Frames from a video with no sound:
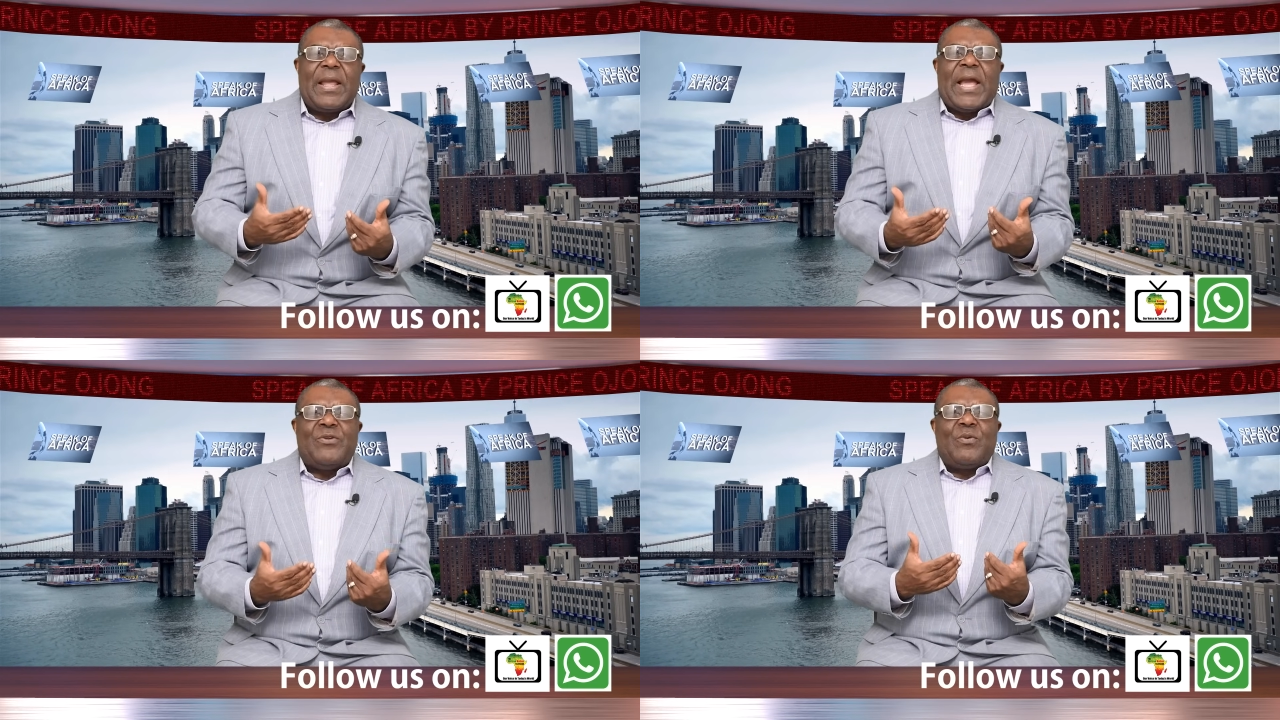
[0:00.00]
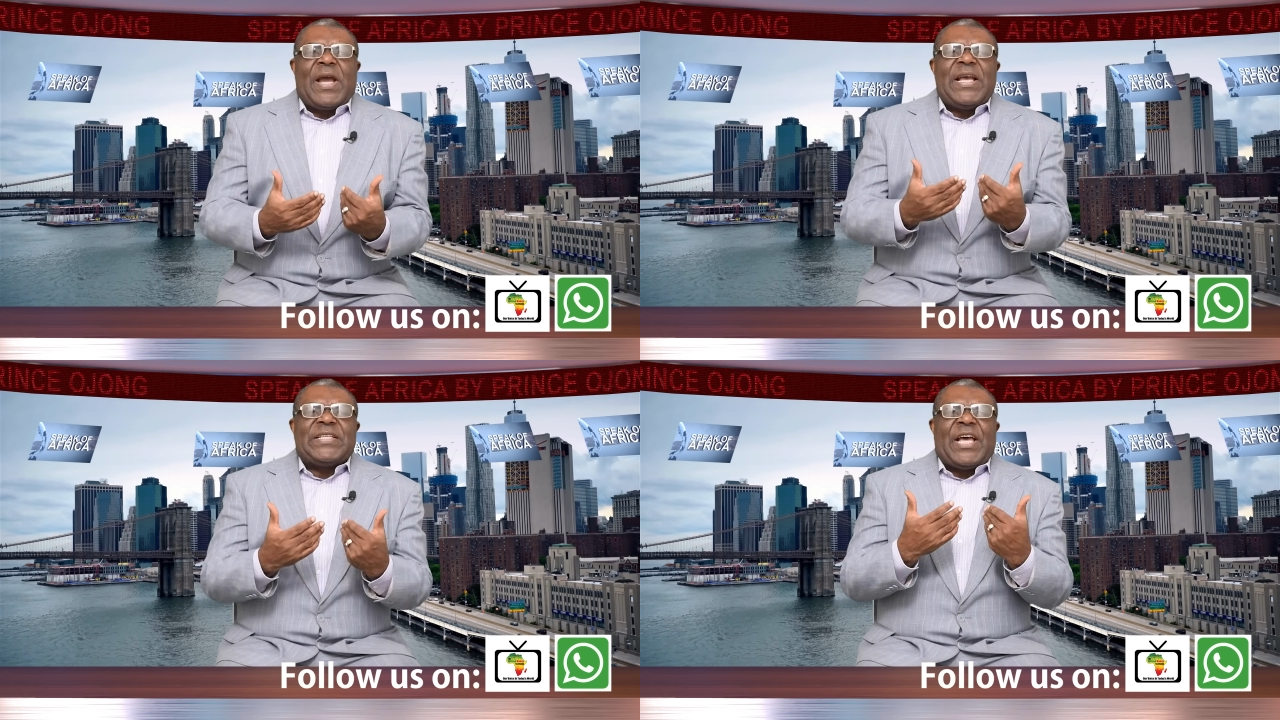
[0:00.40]
And you
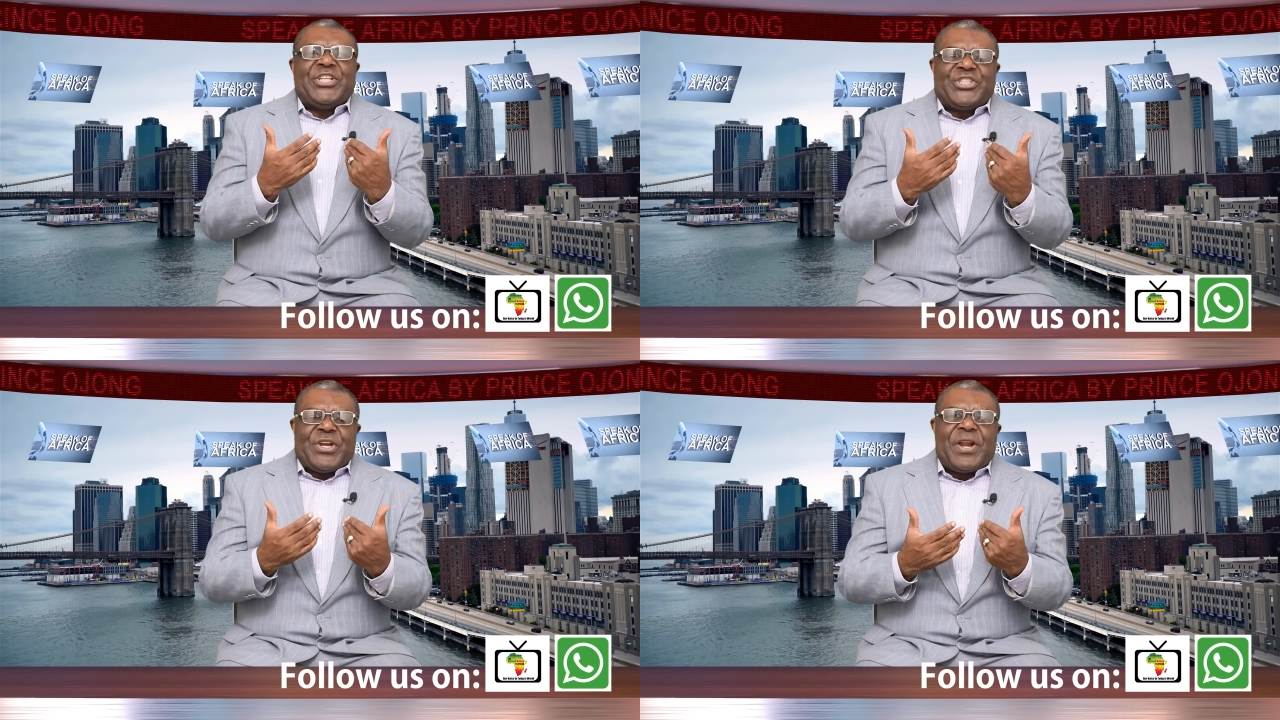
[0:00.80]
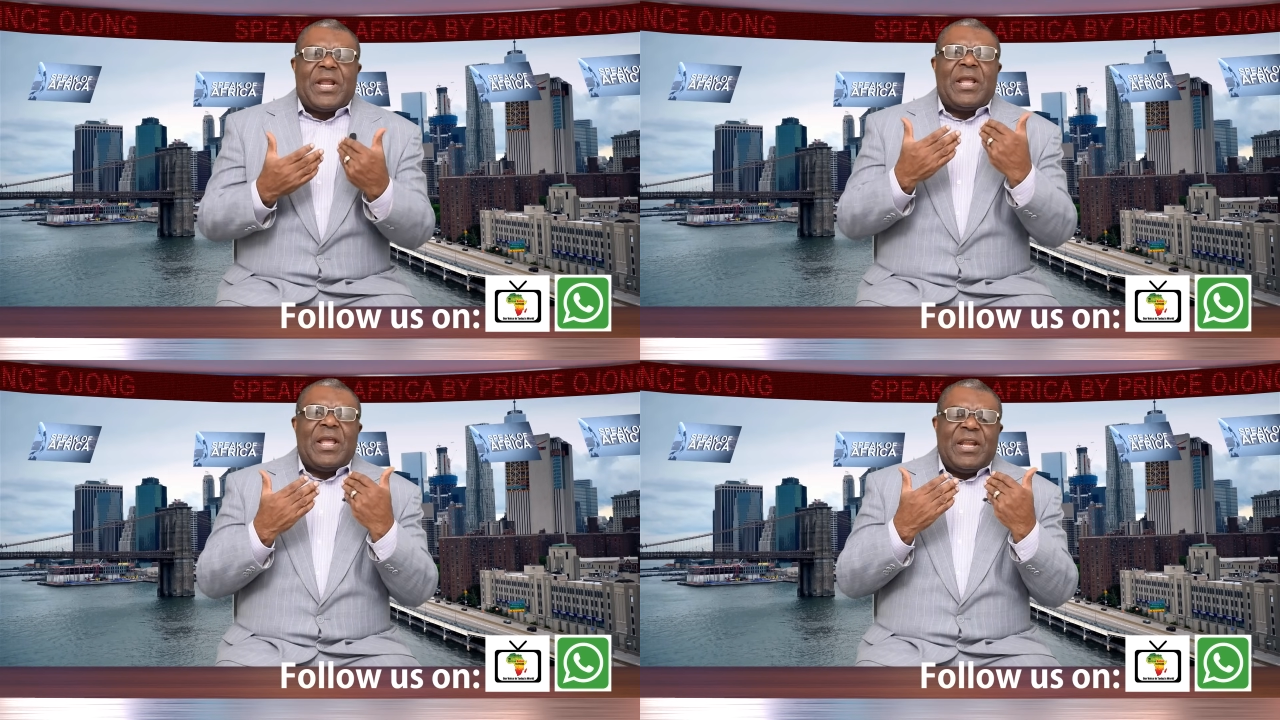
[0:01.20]
guys are
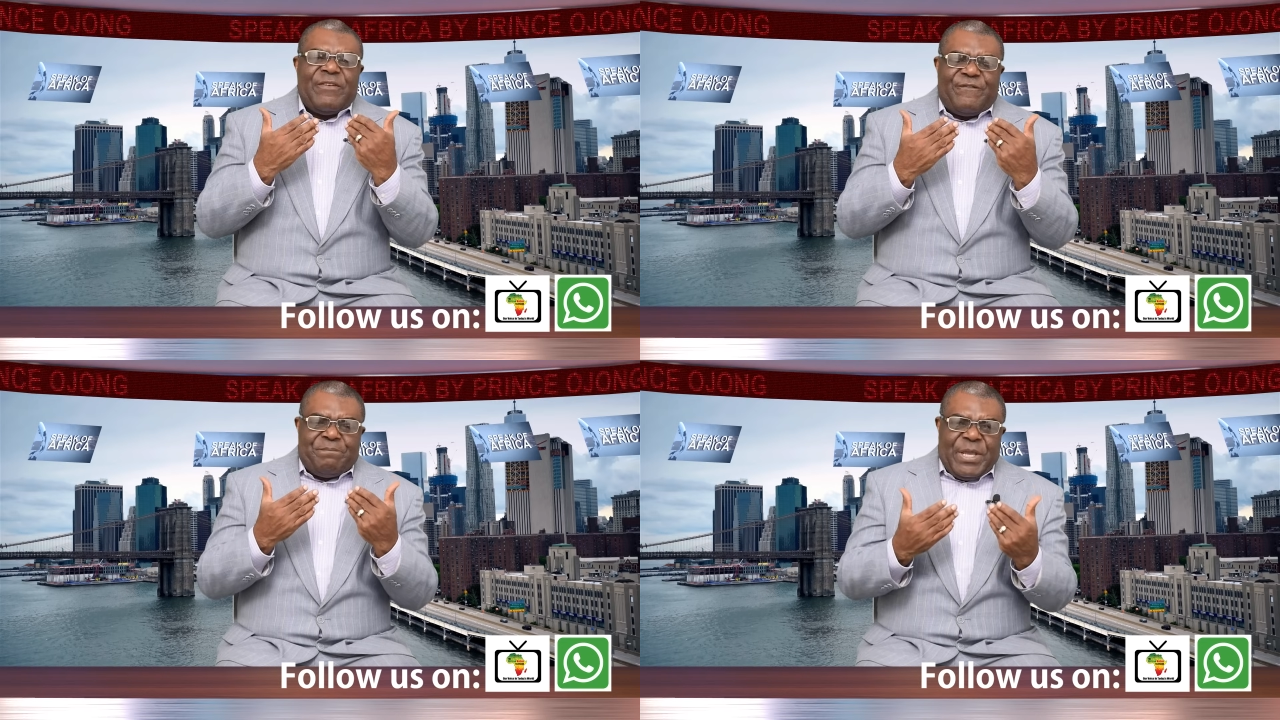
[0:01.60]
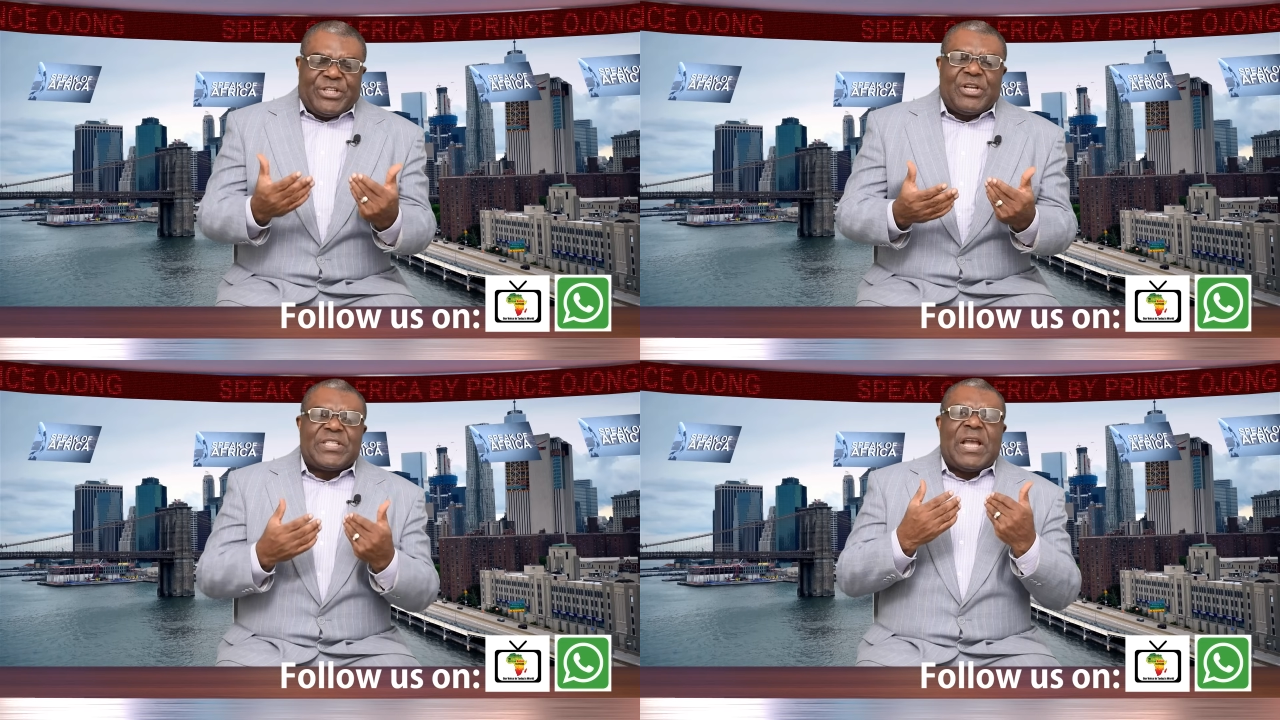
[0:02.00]
sharing the
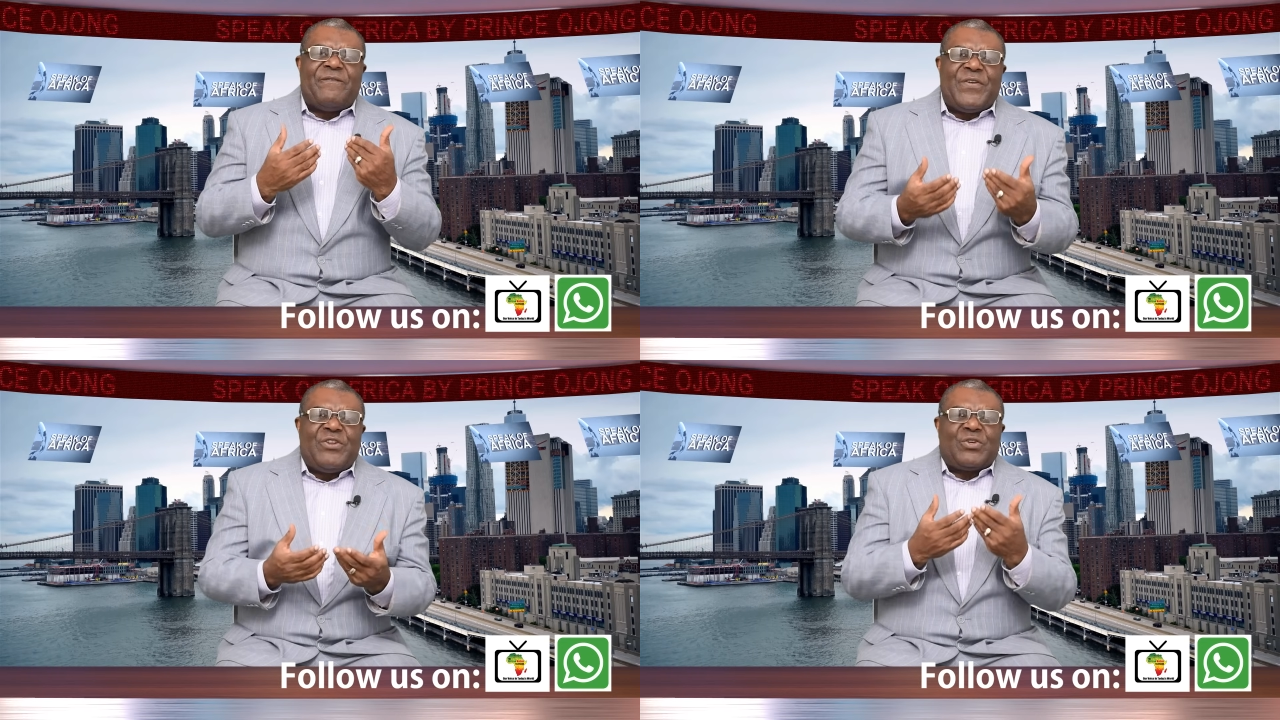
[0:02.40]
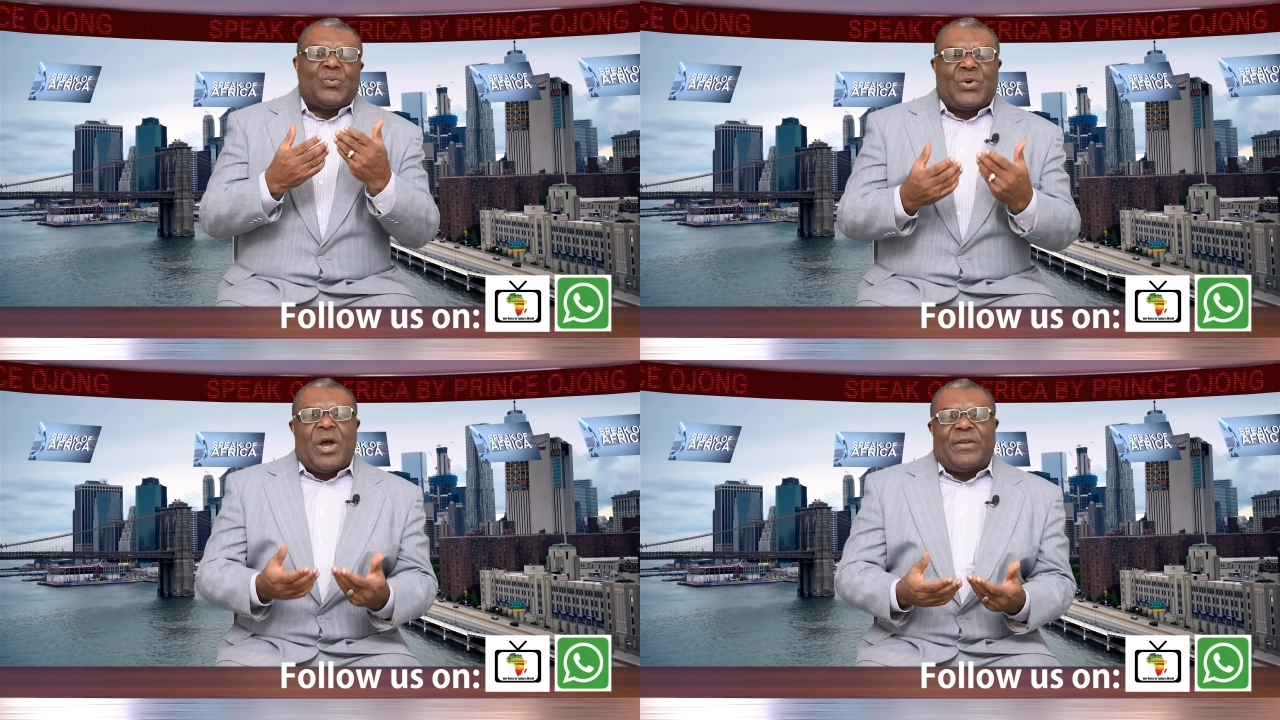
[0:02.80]
pictures and videos
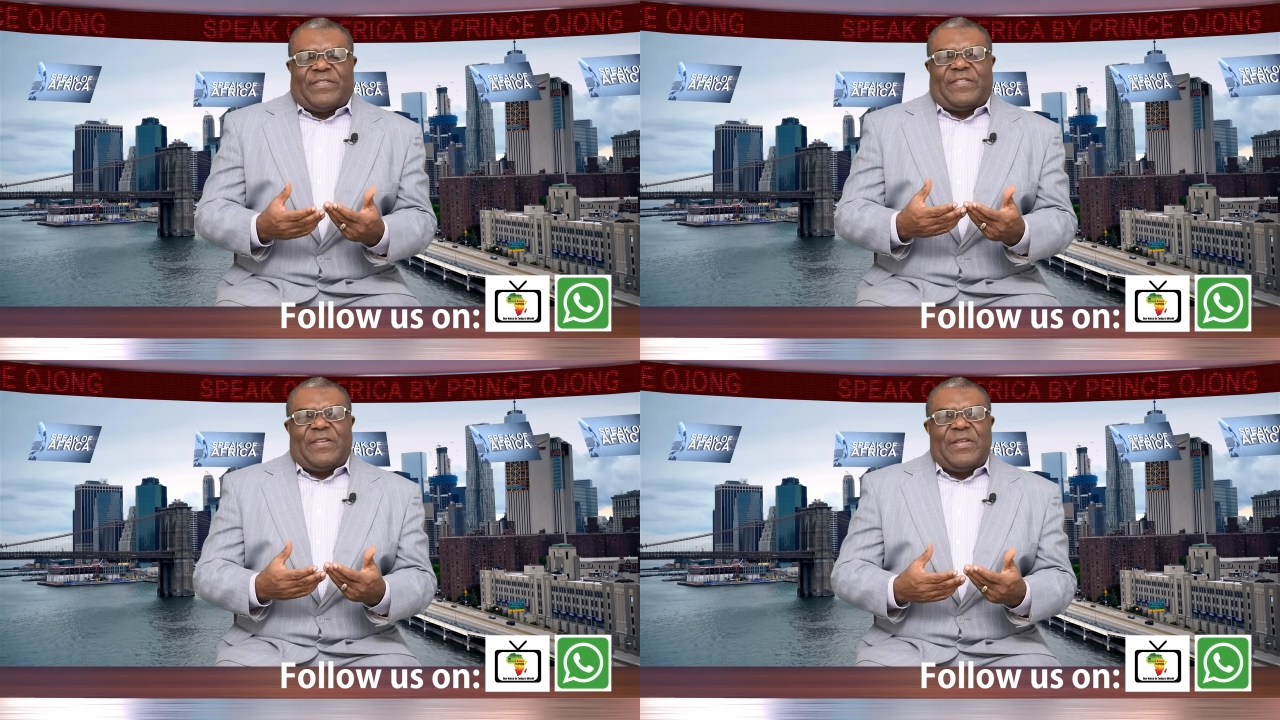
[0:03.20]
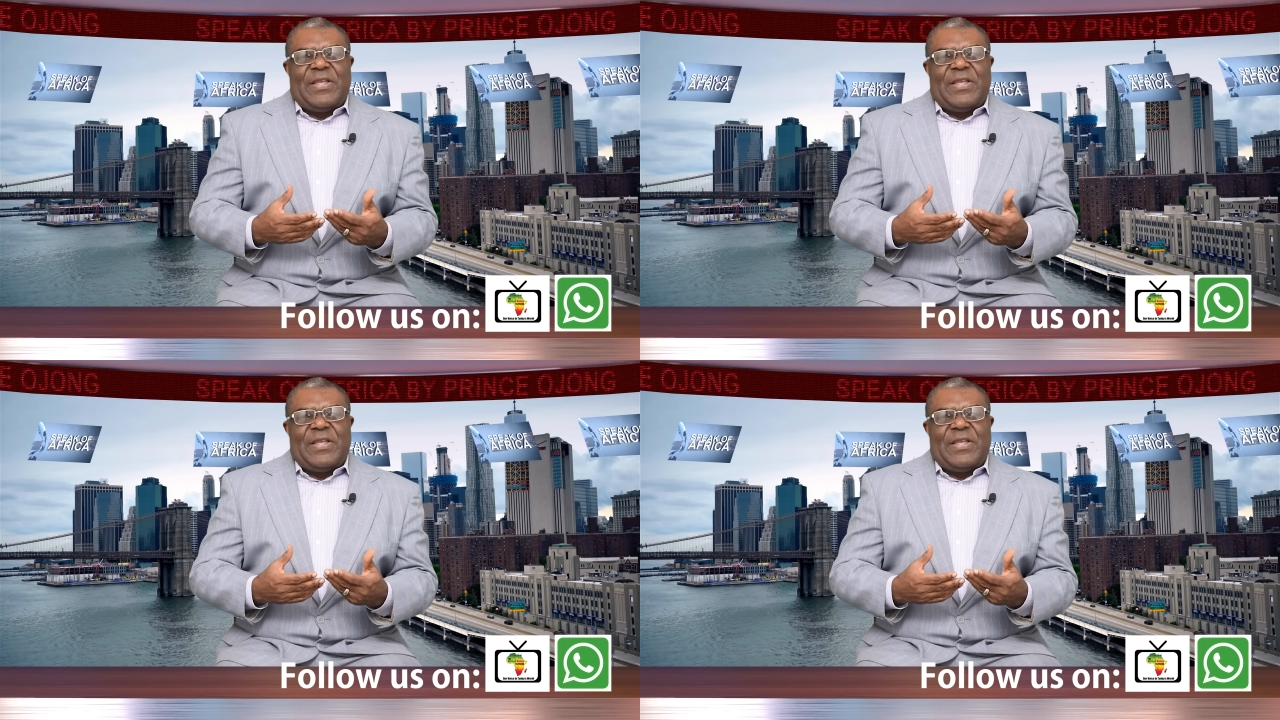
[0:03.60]
with us.